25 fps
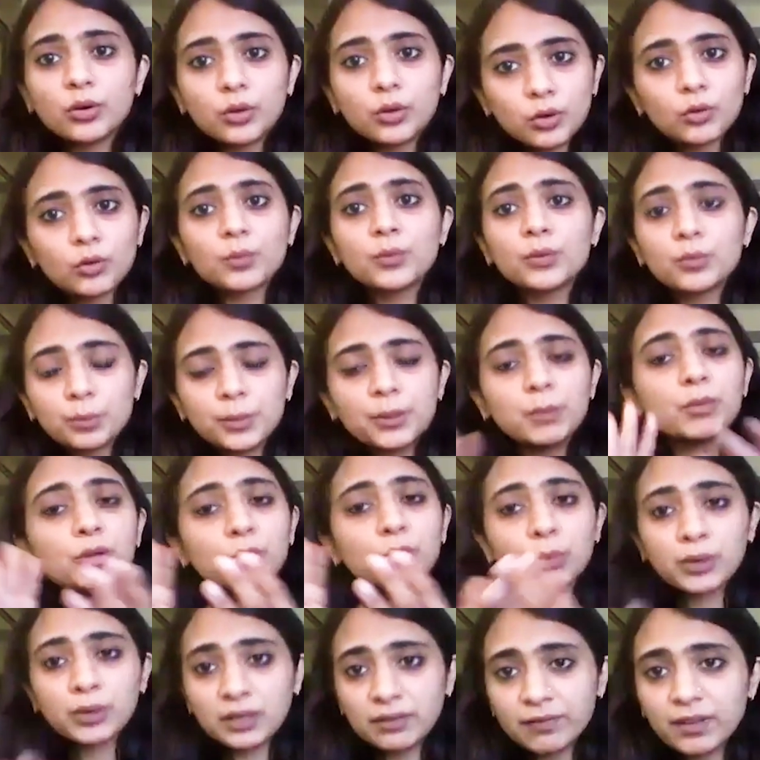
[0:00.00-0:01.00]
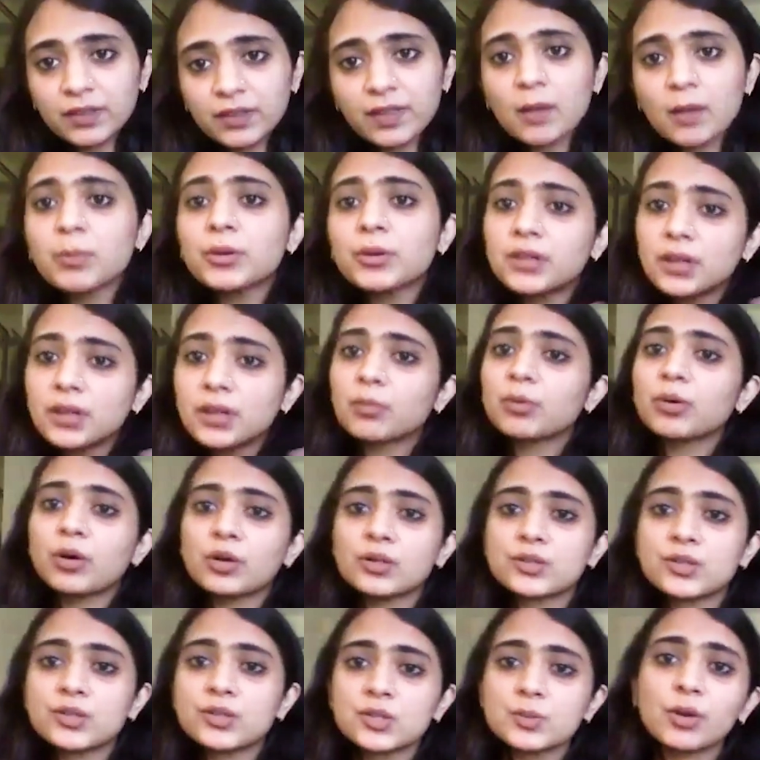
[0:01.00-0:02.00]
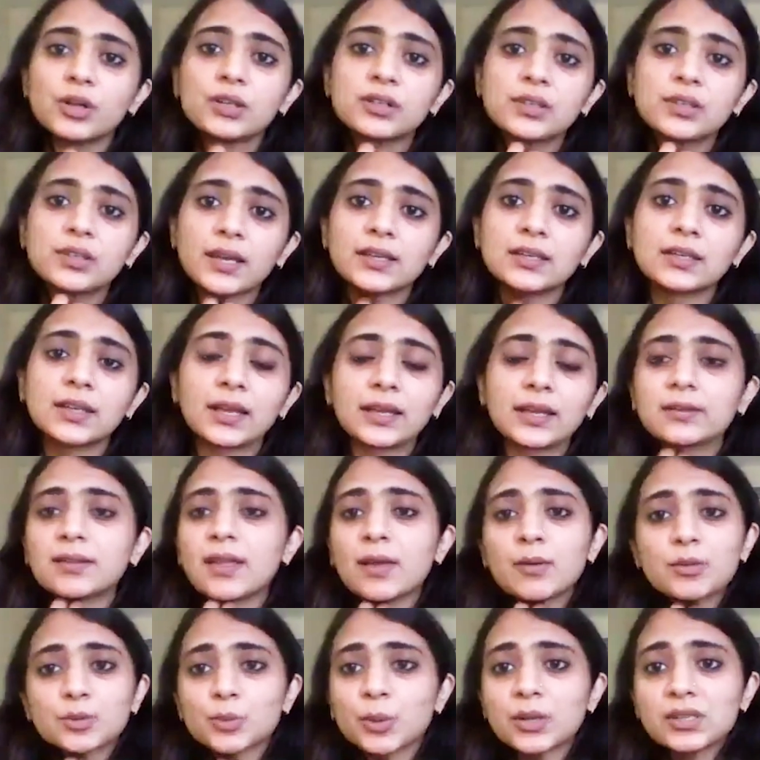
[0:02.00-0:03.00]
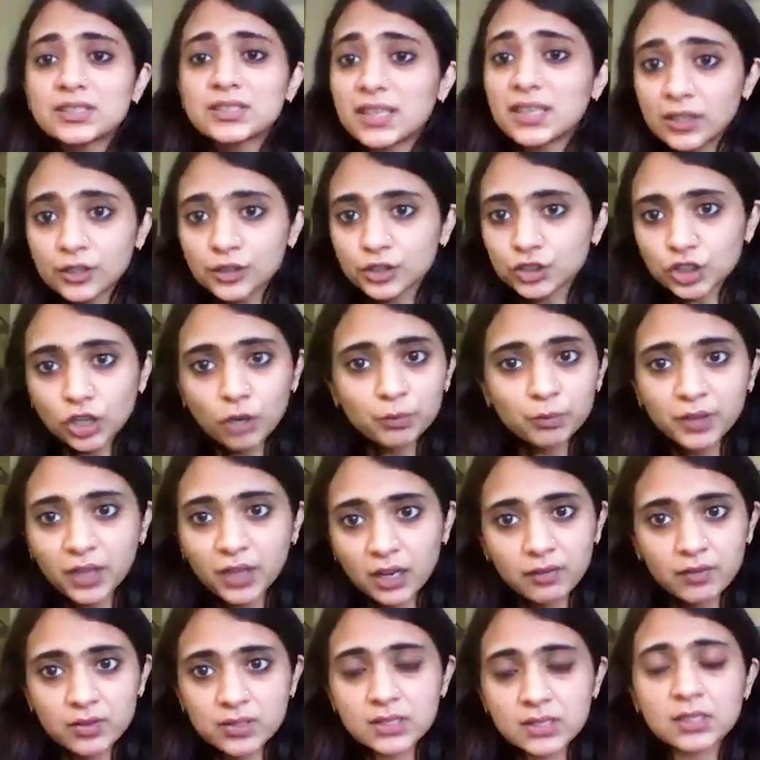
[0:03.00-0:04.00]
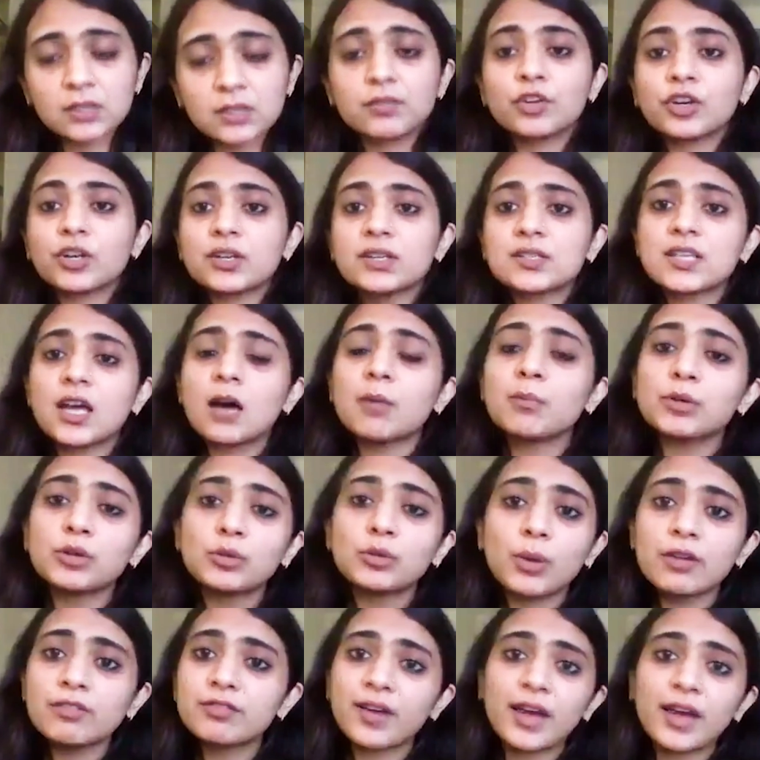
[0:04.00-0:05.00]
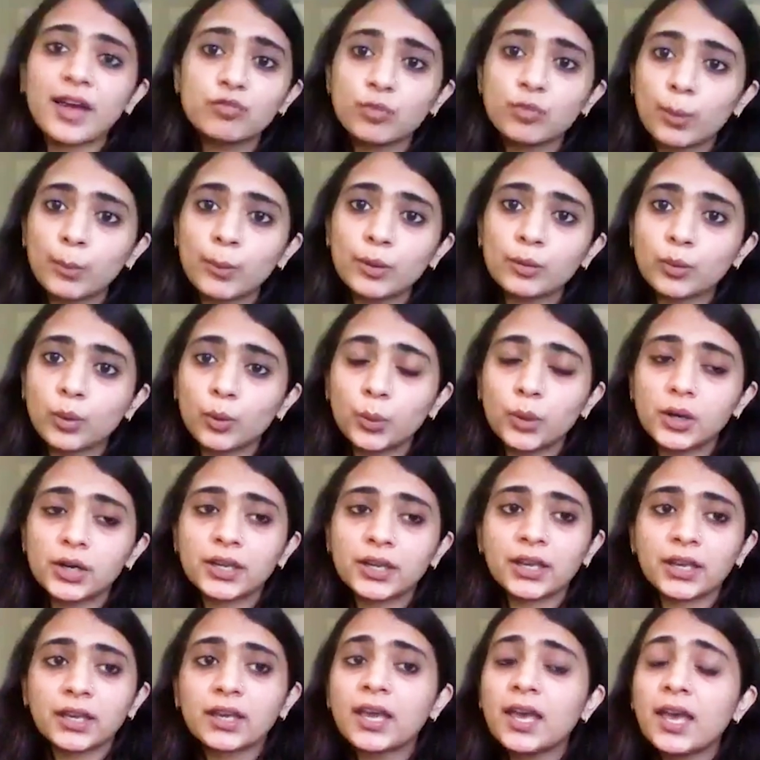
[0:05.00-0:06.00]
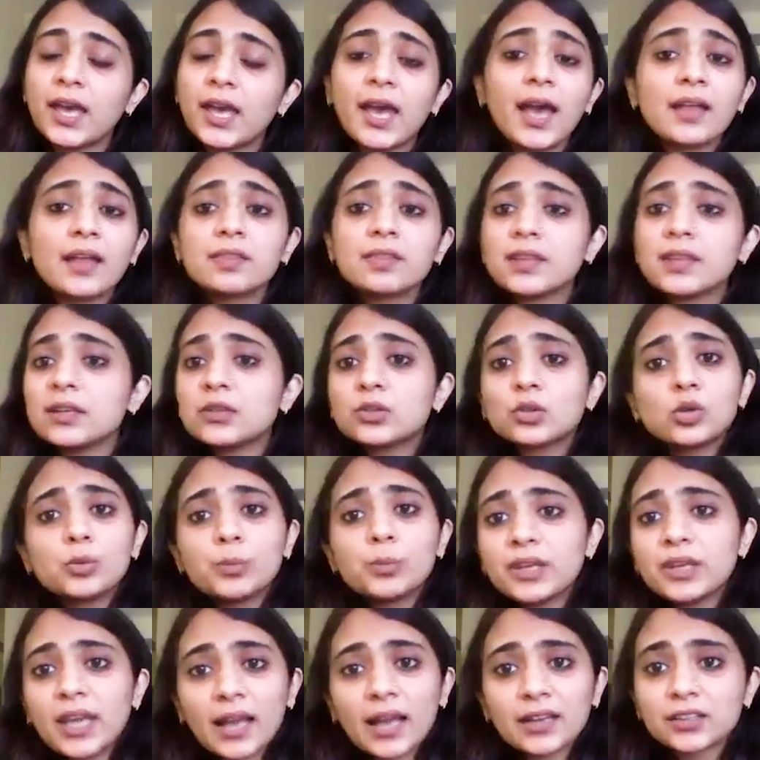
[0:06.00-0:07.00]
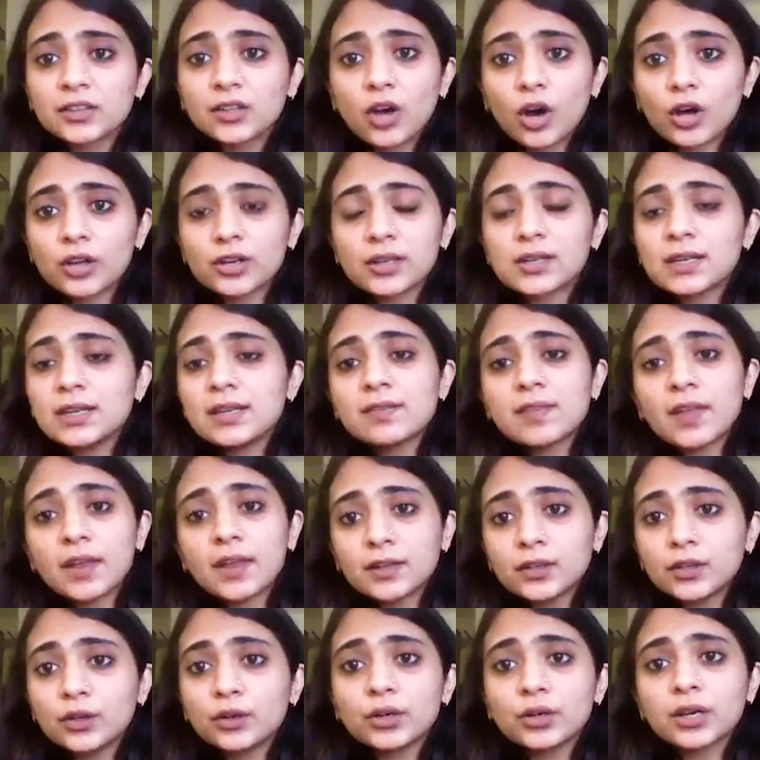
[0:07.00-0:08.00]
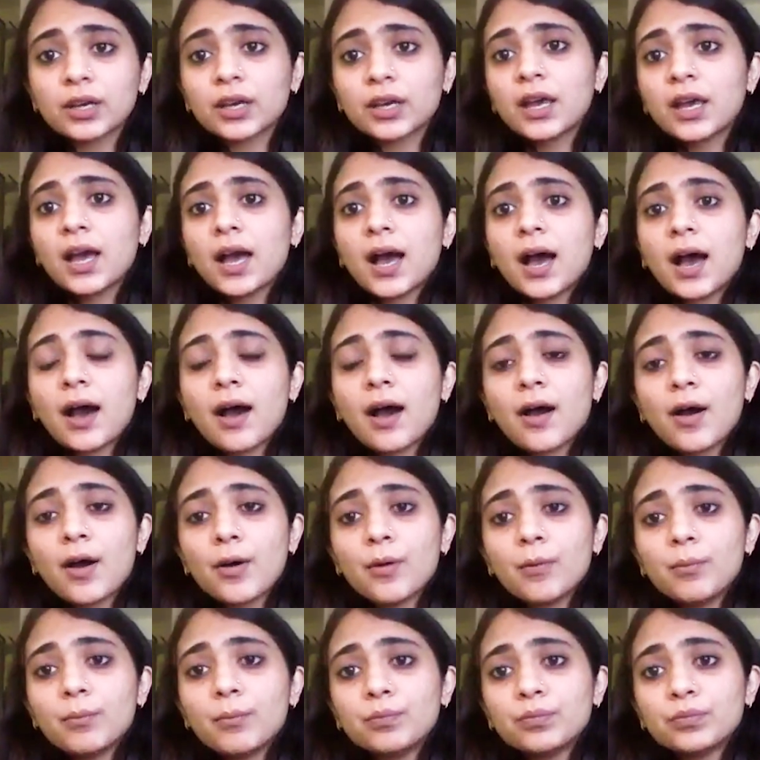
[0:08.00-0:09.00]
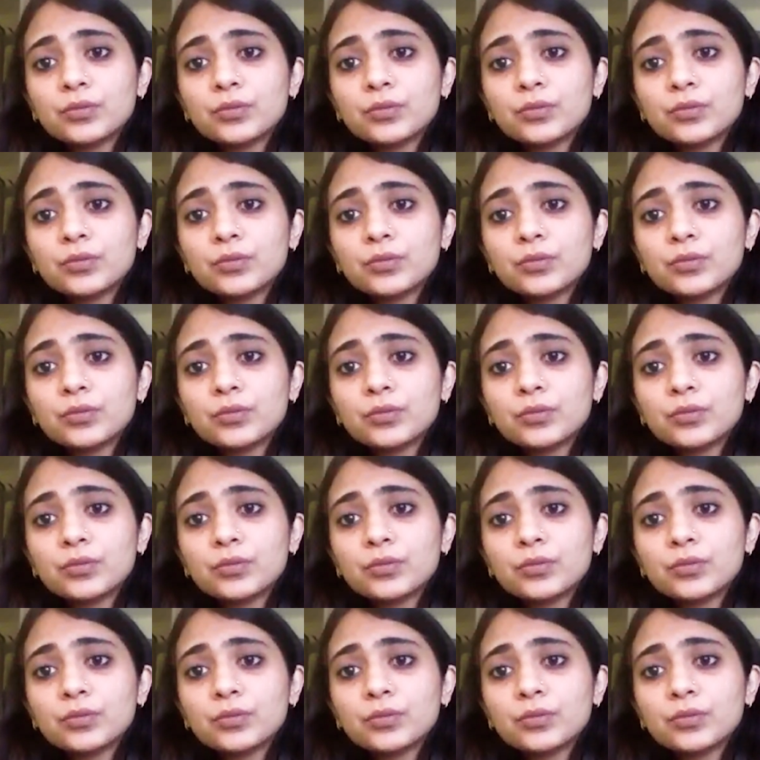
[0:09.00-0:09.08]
whom people were living there, but they were also small, tiny, like there was one tailor shop that I visited, for example, where five women were working. And they told me categorically that, look, um,